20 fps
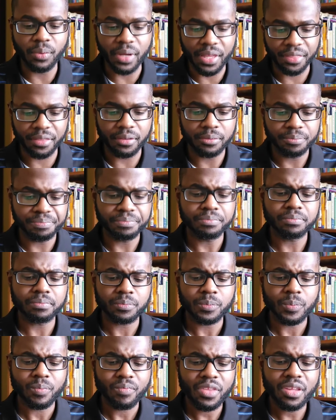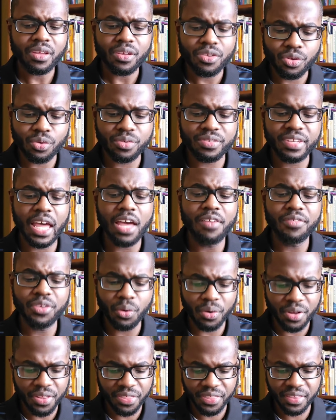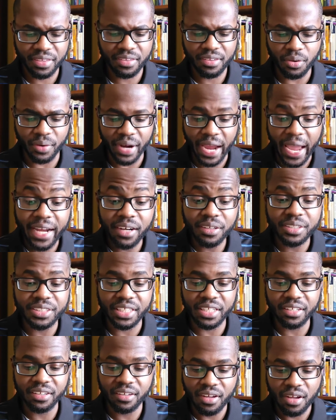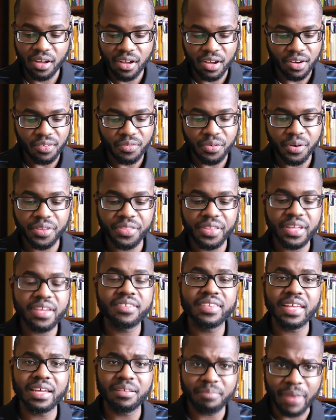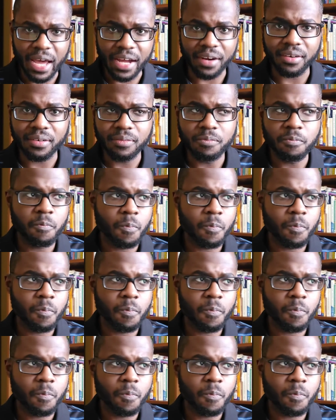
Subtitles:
with. So save your energy for things that matter.